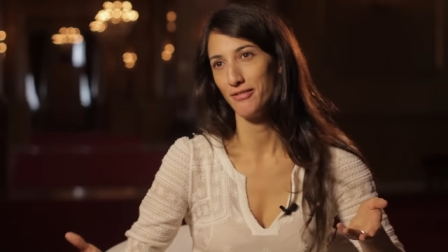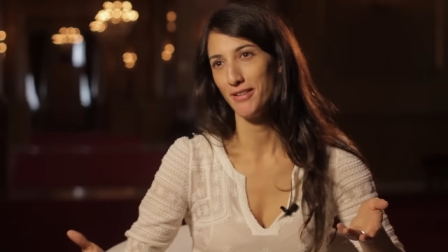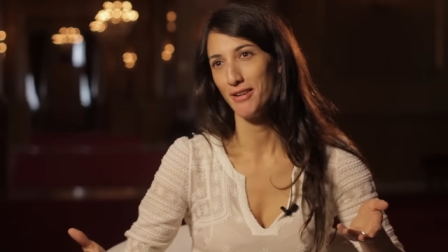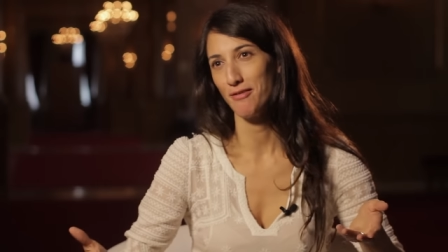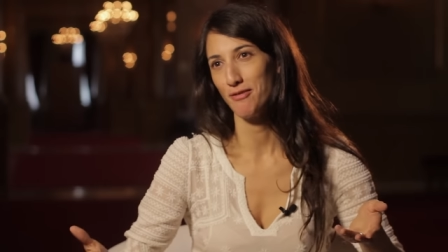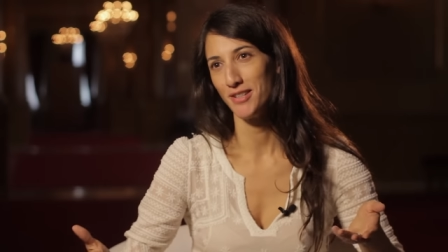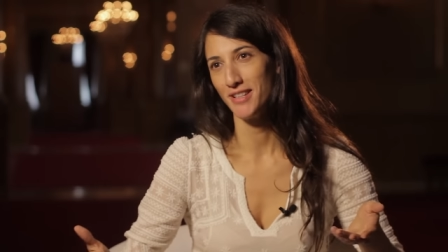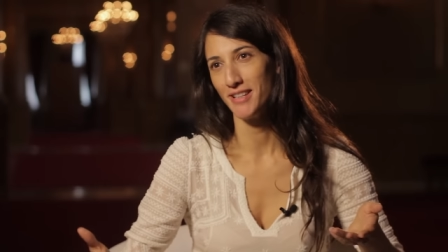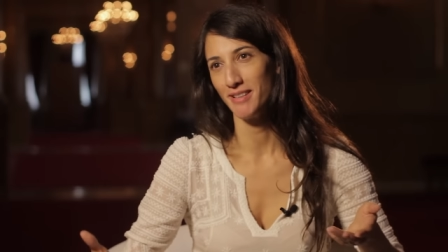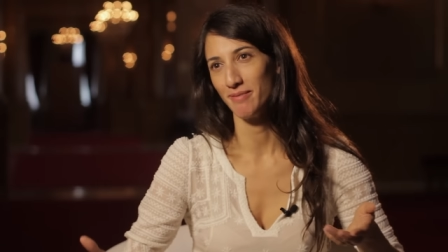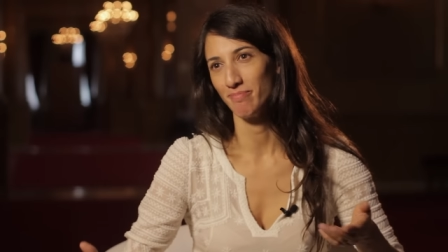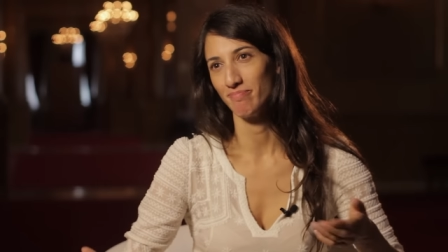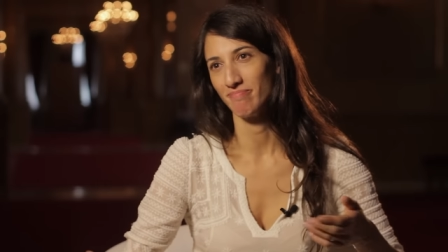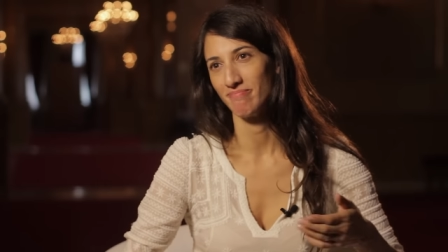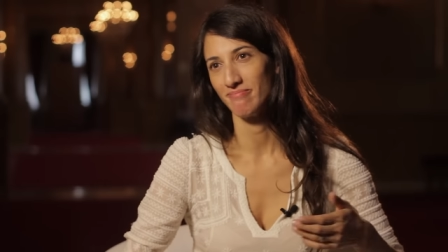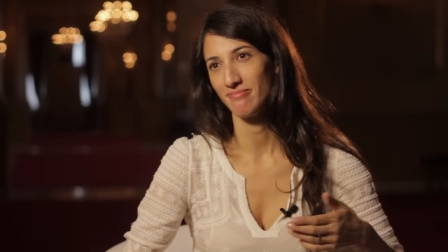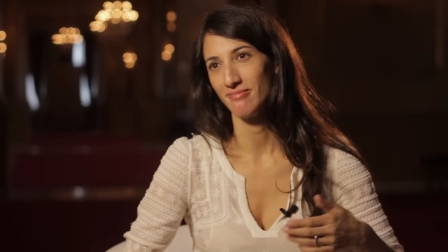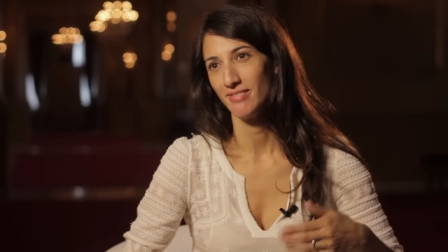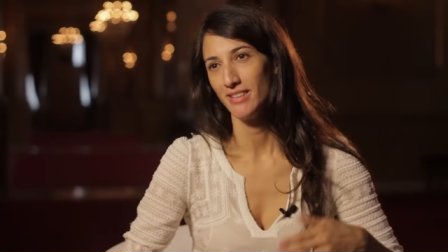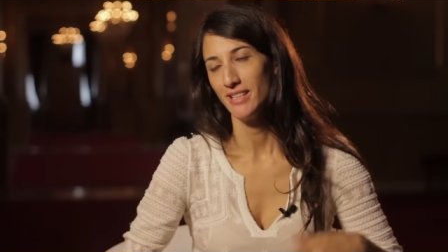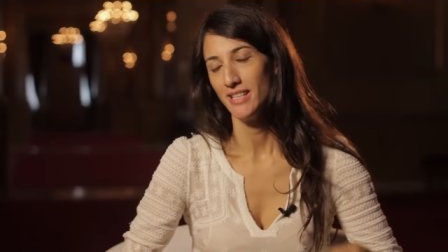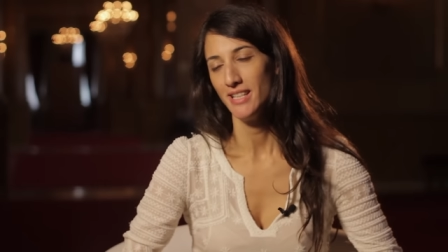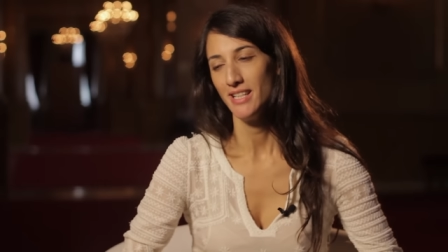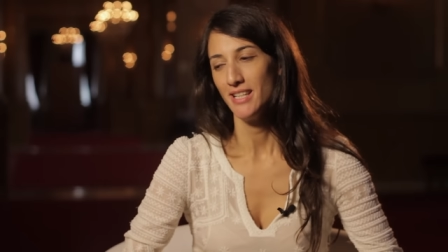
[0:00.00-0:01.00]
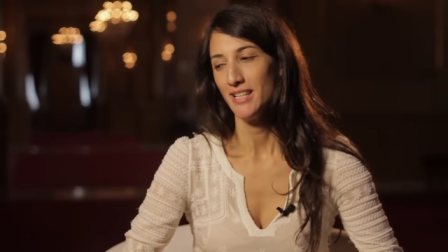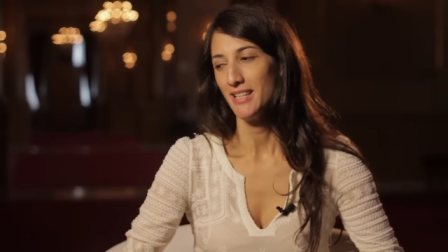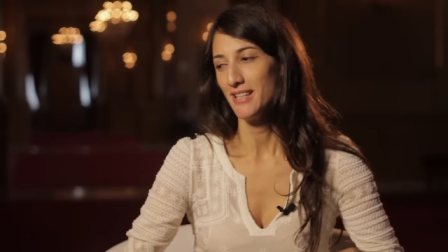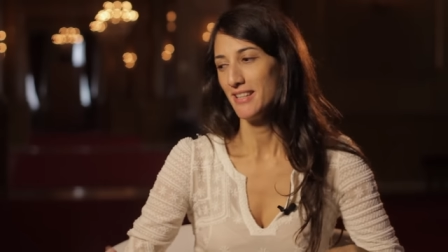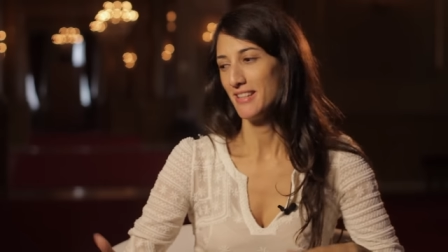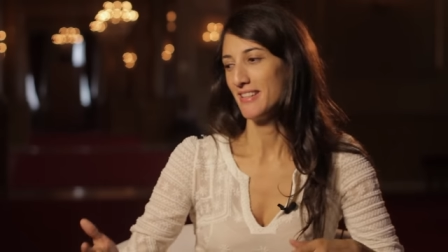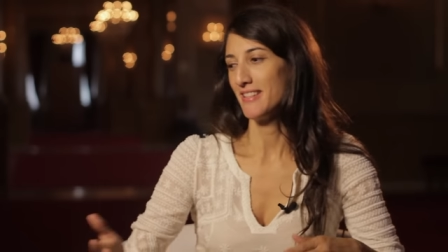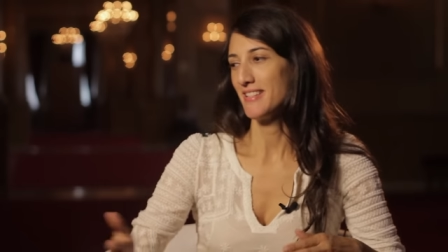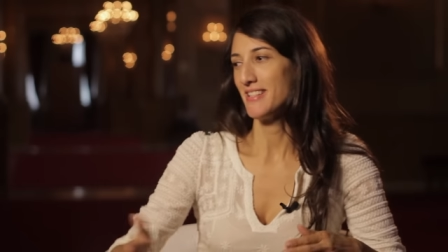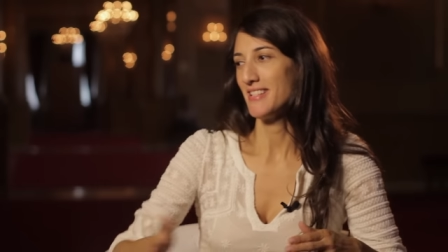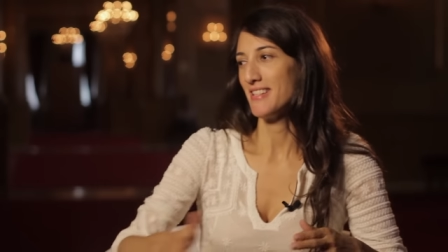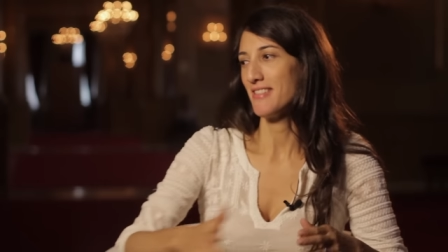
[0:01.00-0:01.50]
every day,
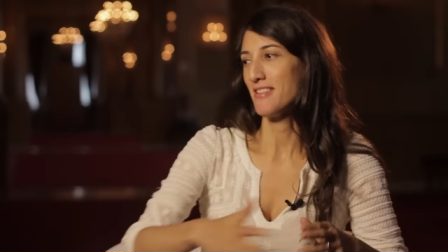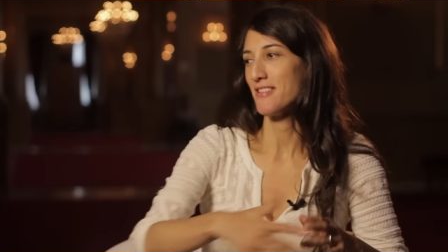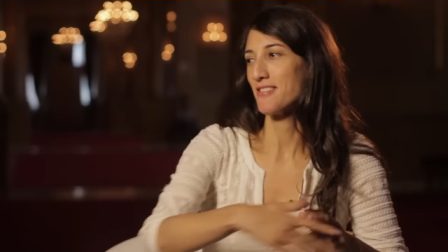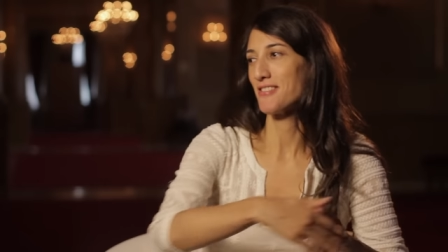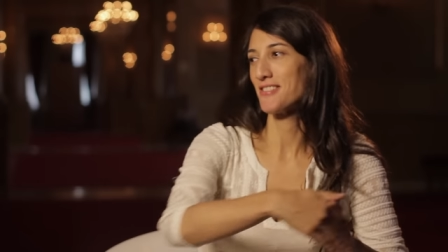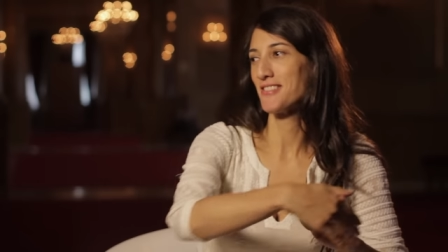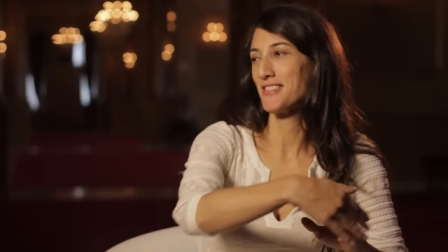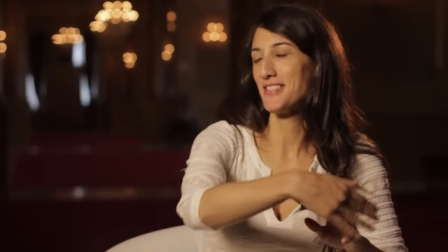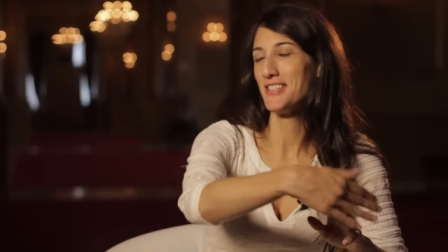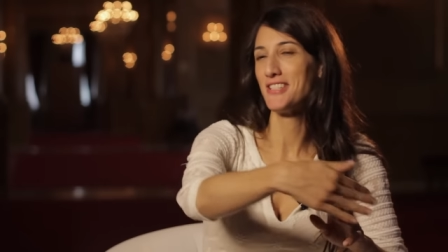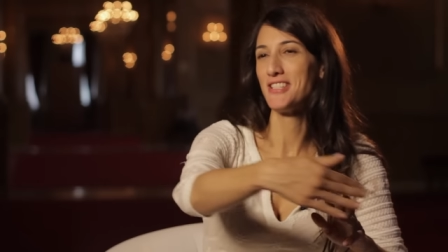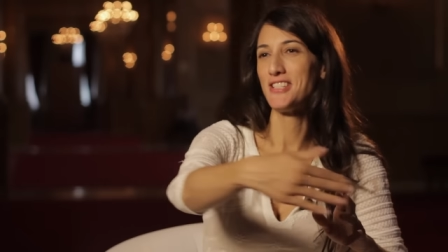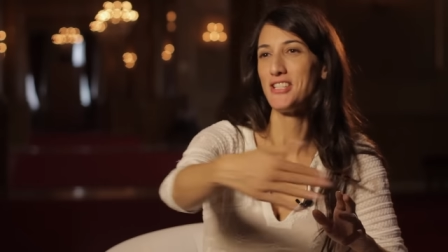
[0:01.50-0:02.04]
the, there's these